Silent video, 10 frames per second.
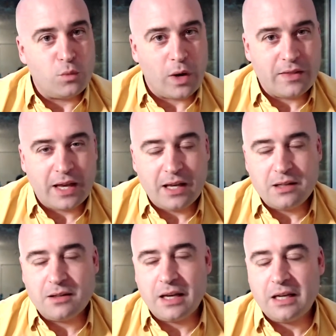when
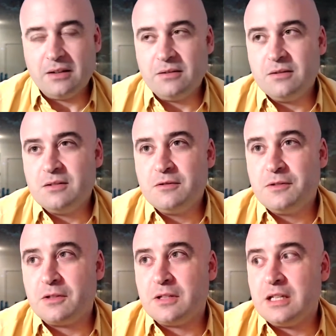they
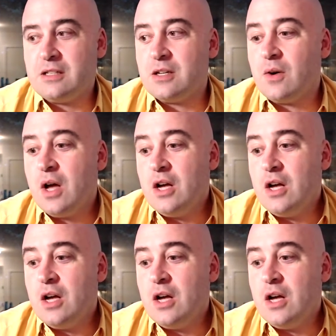feel the need to.